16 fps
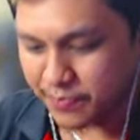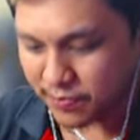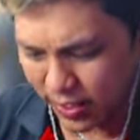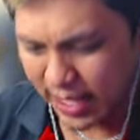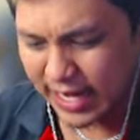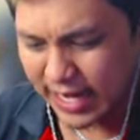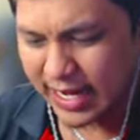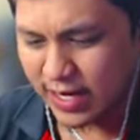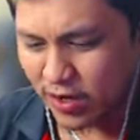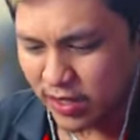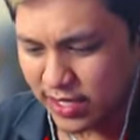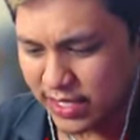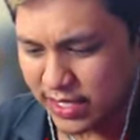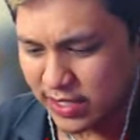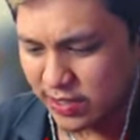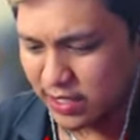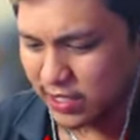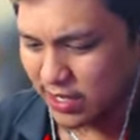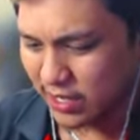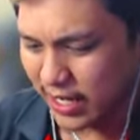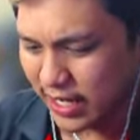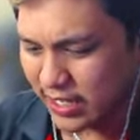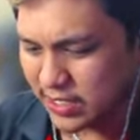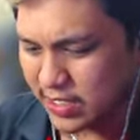you can ignore dito
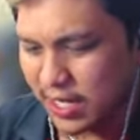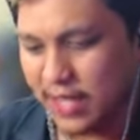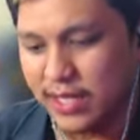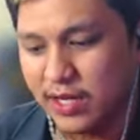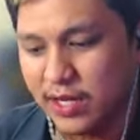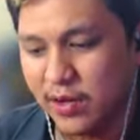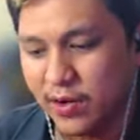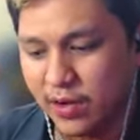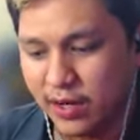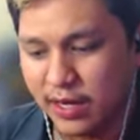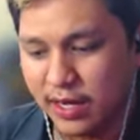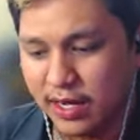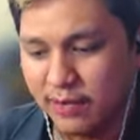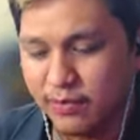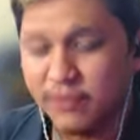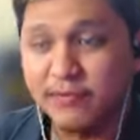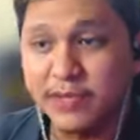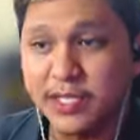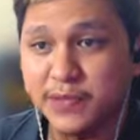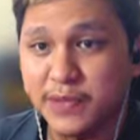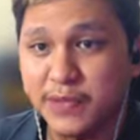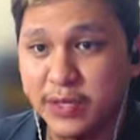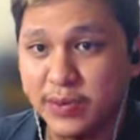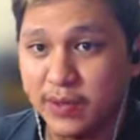terrains and your movement
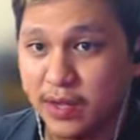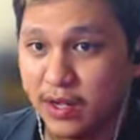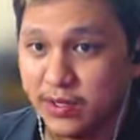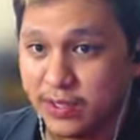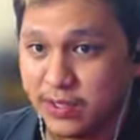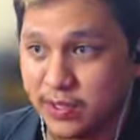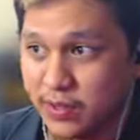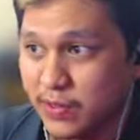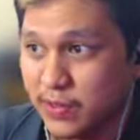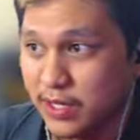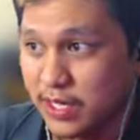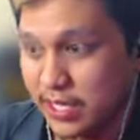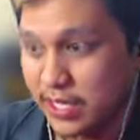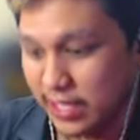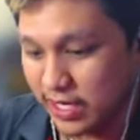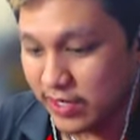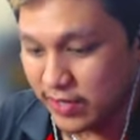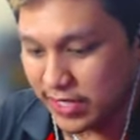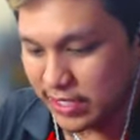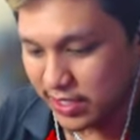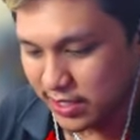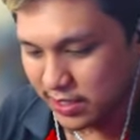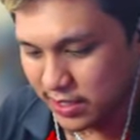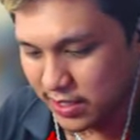speed will also
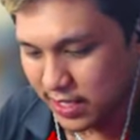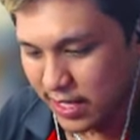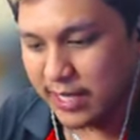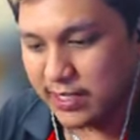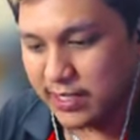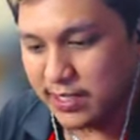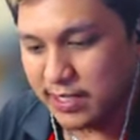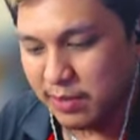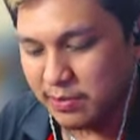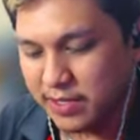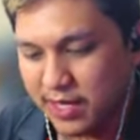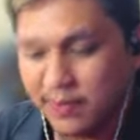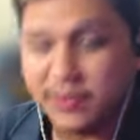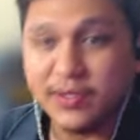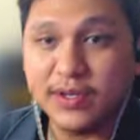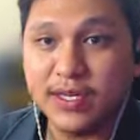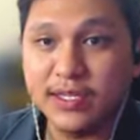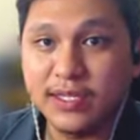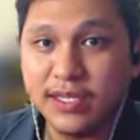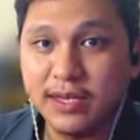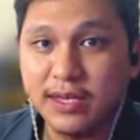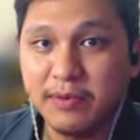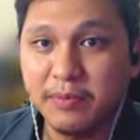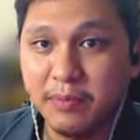increases. And at the same time, as you can
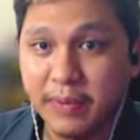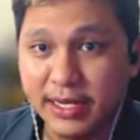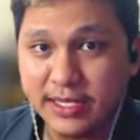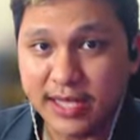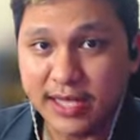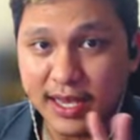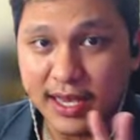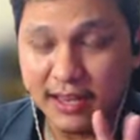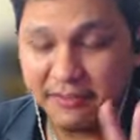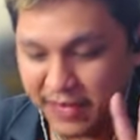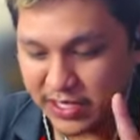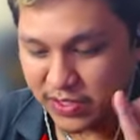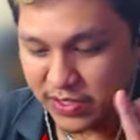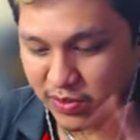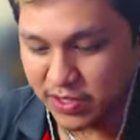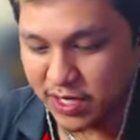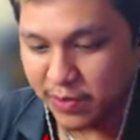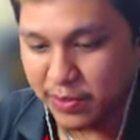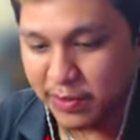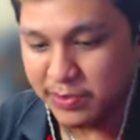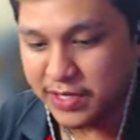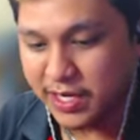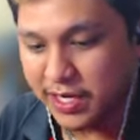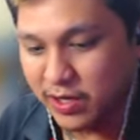see, my second phase yun siya,
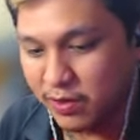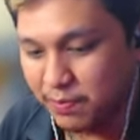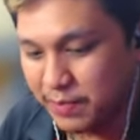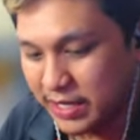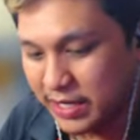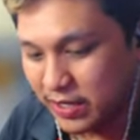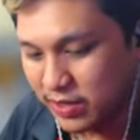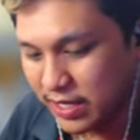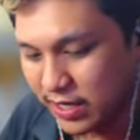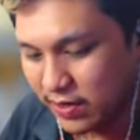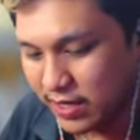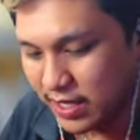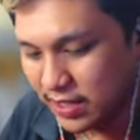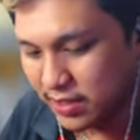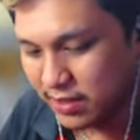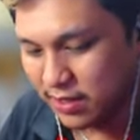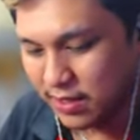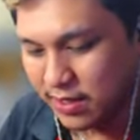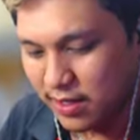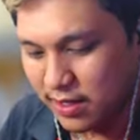pwede mo siya ditong pindutin ulit.